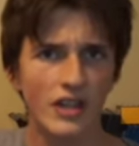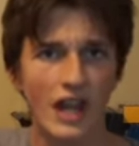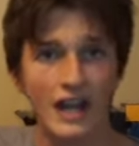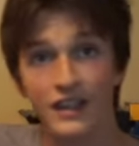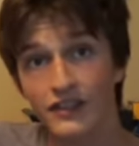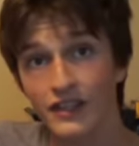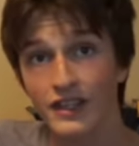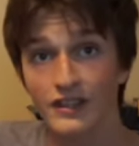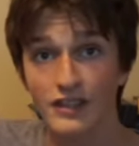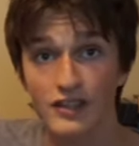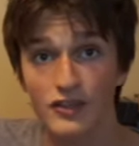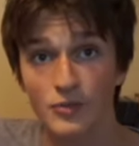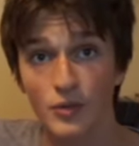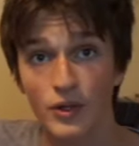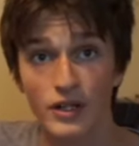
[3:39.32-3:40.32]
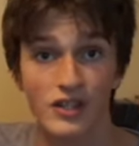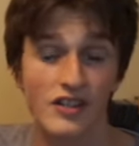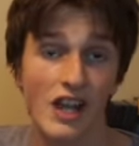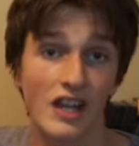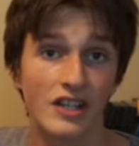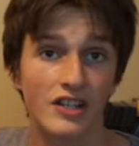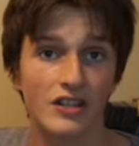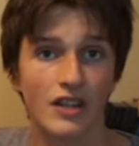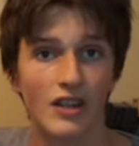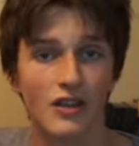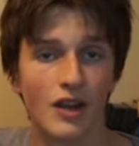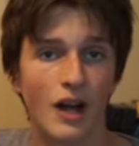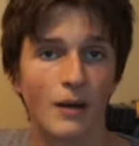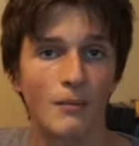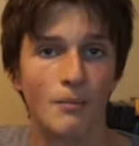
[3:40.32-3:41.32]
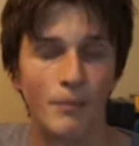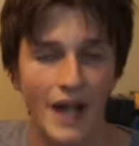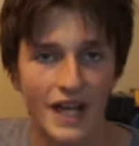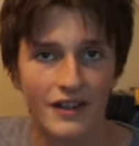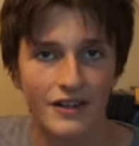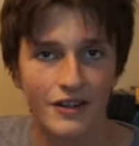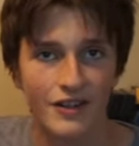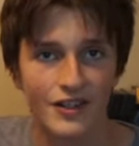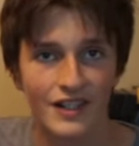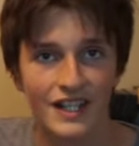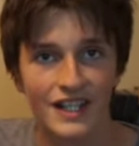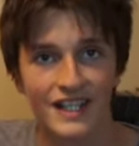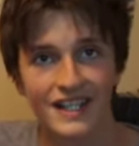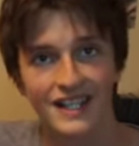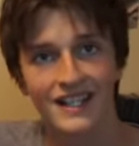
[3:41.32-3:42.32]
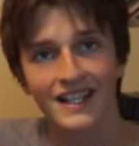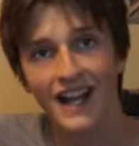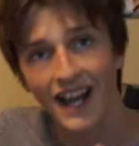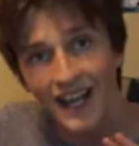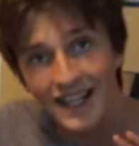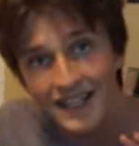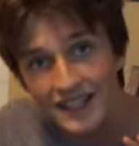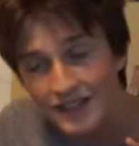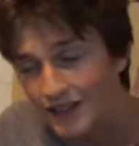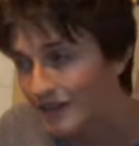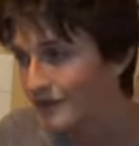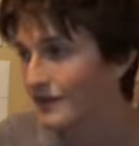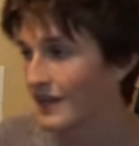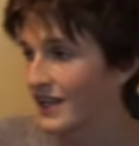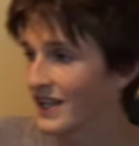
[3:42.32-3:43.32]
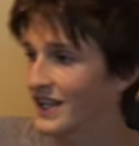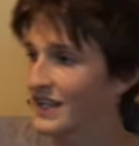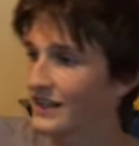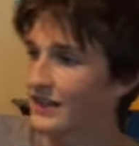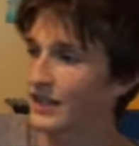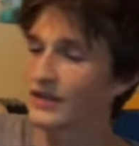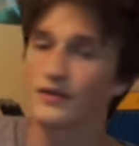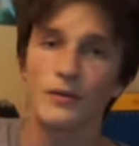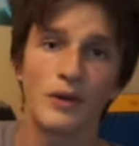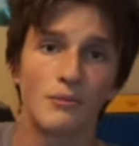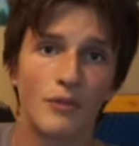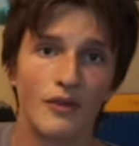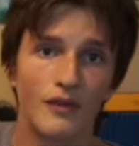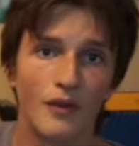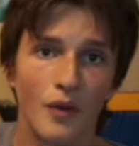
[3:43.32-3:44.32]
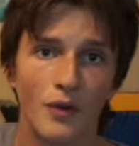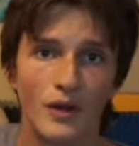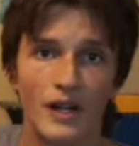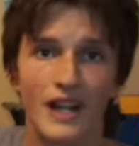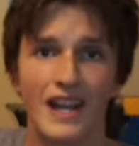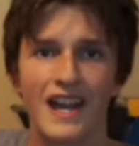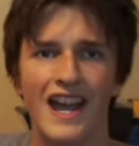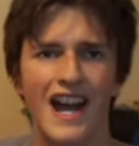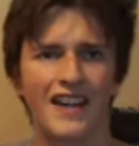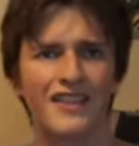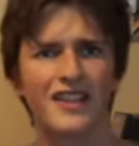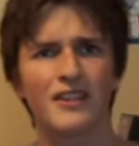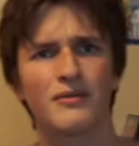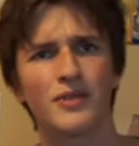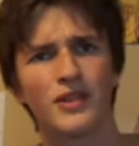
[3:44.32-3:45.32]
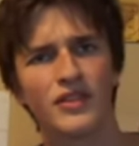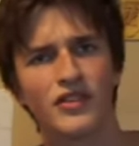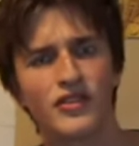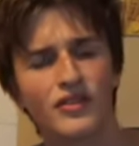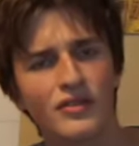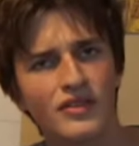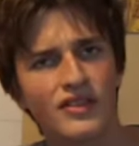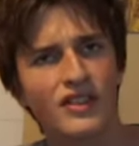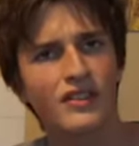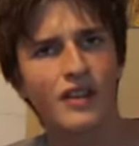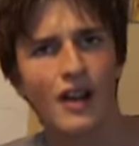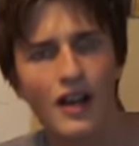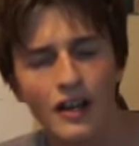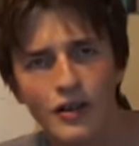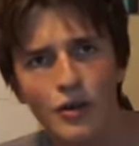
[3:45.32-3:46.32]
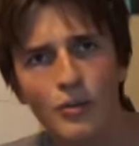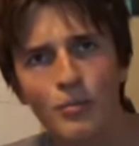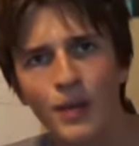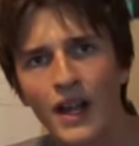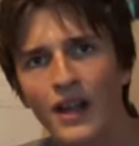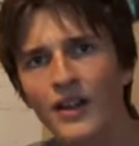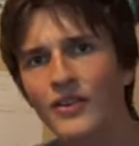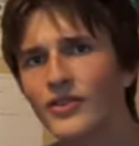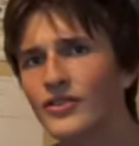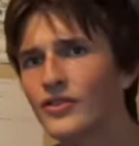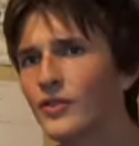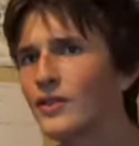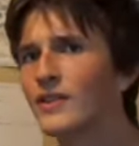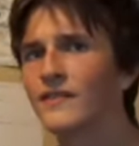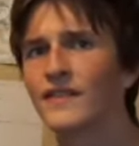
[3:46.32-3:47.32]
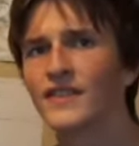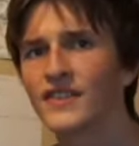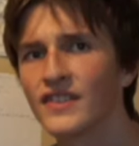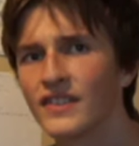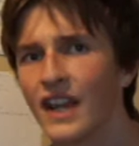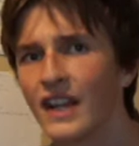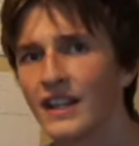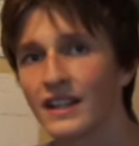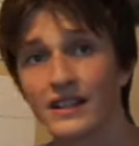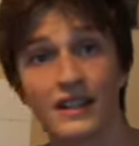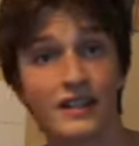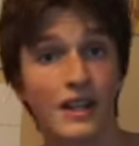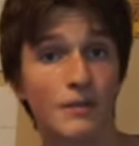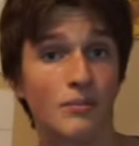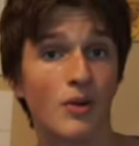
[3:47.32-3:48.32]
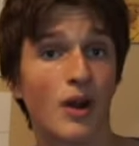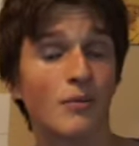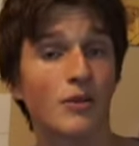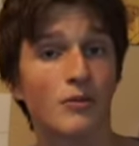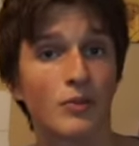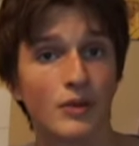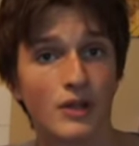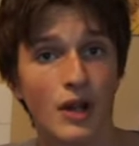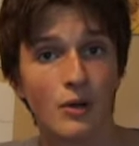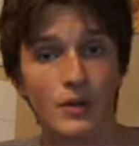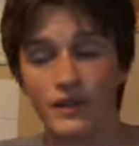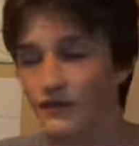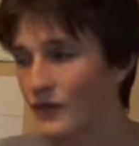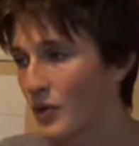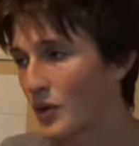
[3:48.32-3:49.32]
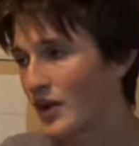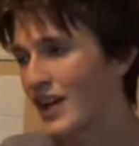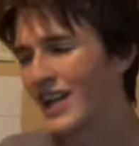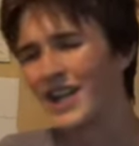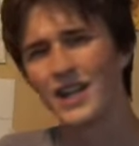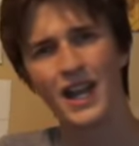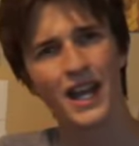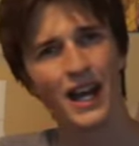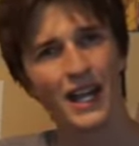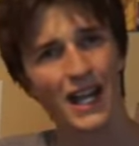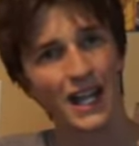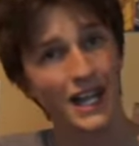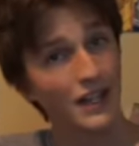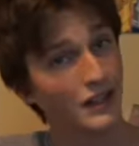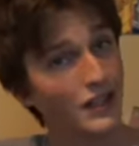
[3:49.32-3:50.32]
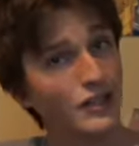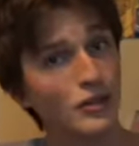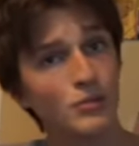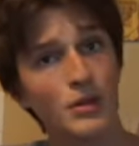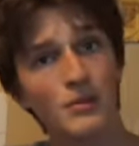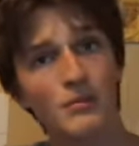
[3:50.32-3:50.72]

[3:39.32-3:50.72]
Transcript: I think this one is actually a lot better, kind of, than the one before it. I think it really suits the Taco Bell sort of aesthetic that they probably were going for. A little bit